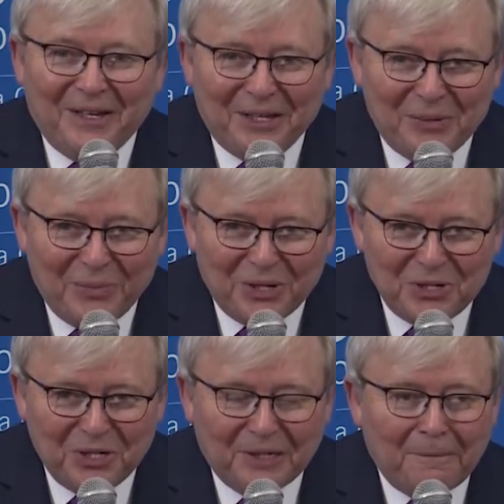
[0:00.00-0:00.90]
in
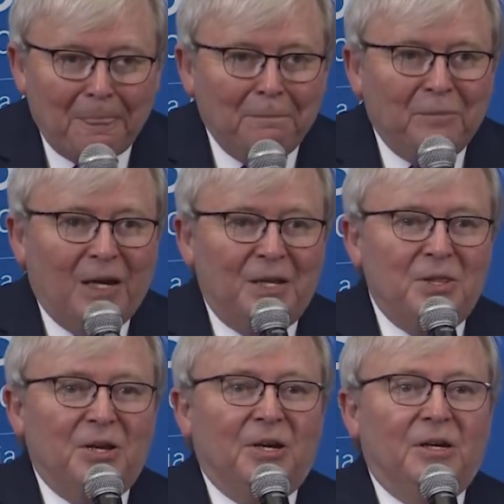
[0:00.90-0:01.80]
Beijing.
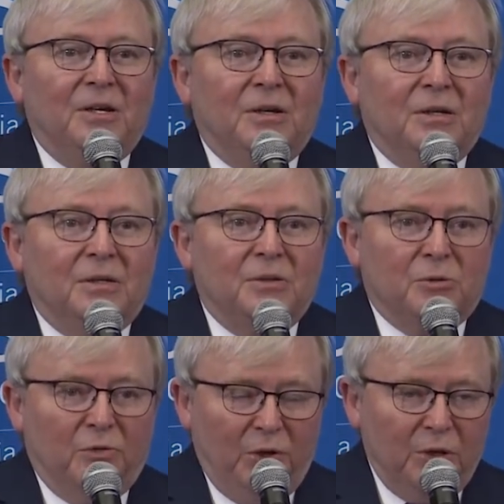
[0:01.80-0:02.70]
And the
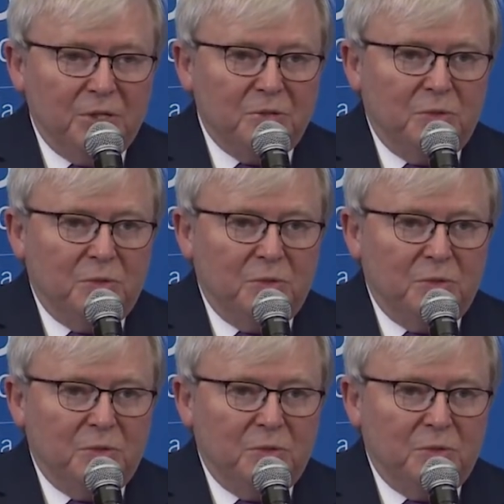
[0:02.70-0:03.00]
reverse,